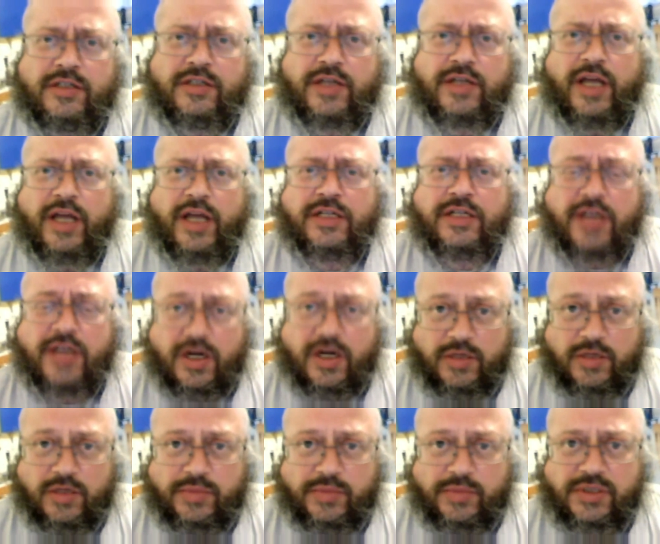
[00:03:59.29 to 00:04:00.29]
Arabs,
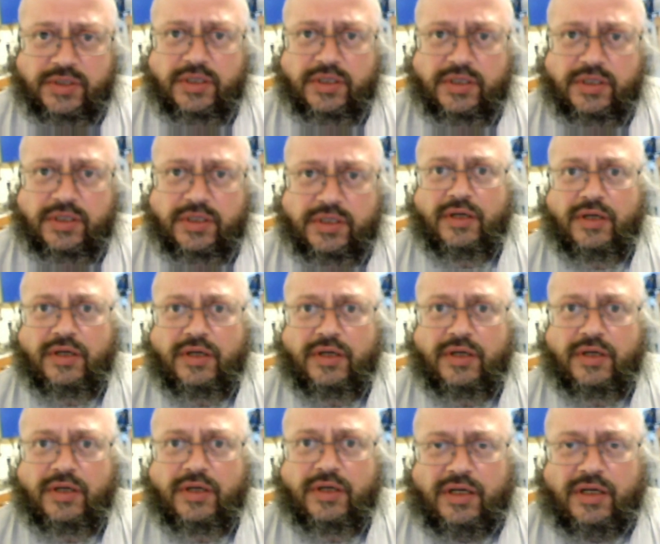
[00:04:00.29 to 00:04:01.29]

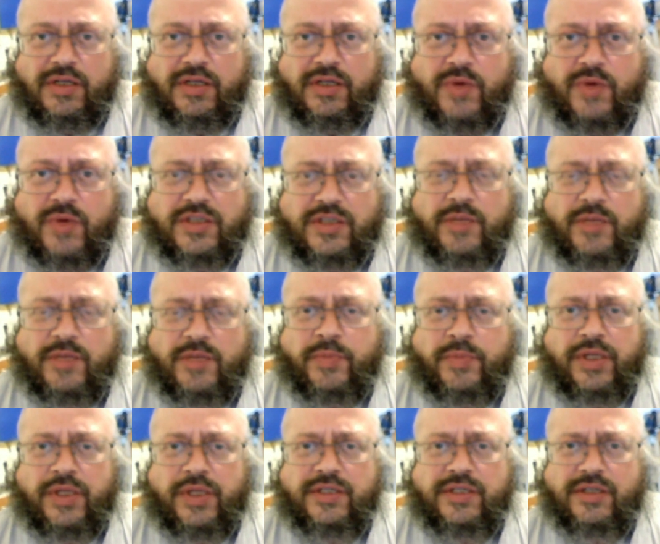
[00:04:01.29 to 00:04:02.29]
is what's
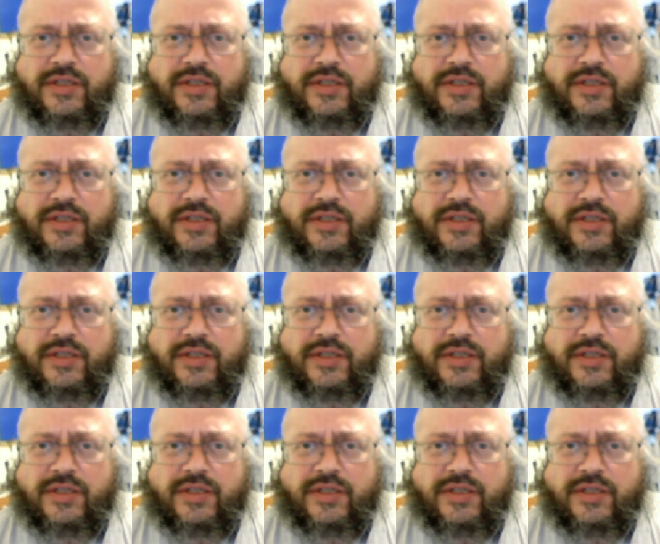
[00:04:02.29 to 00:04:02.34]
implicit.